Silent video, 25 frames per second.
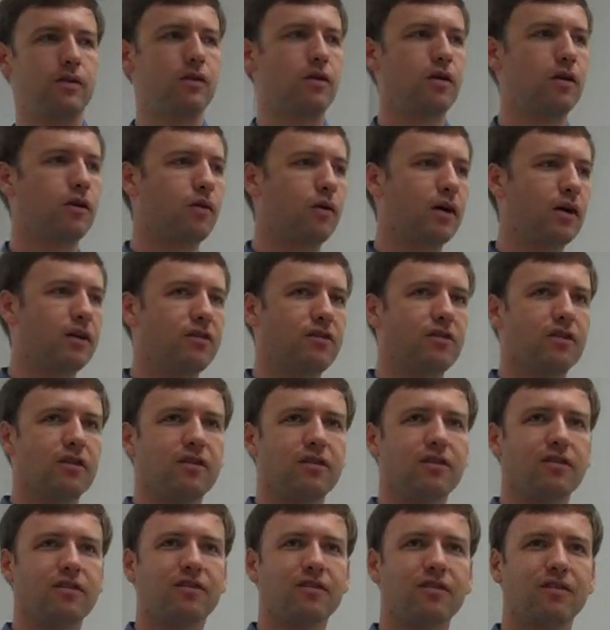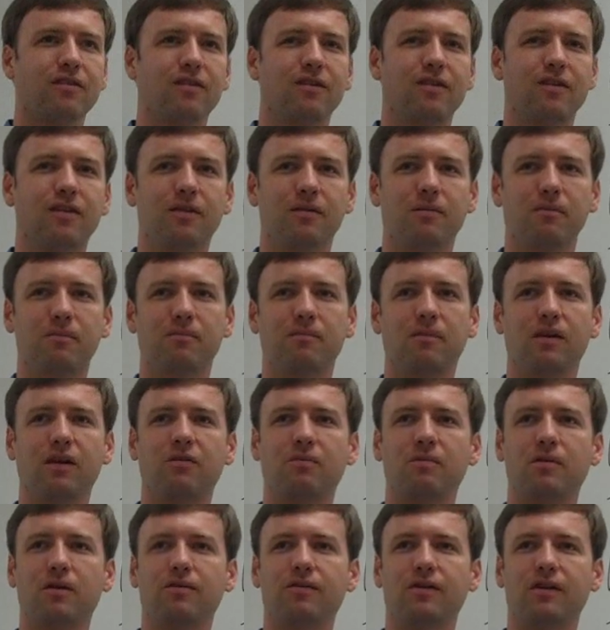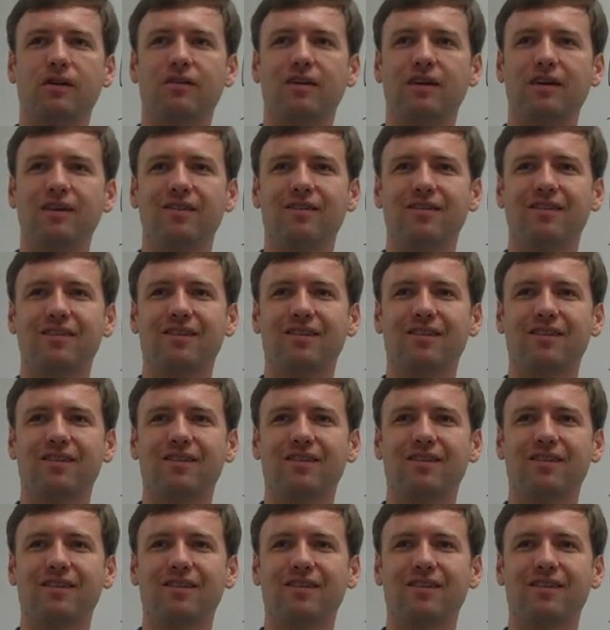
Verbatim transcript: No questions. Makes perfect sense.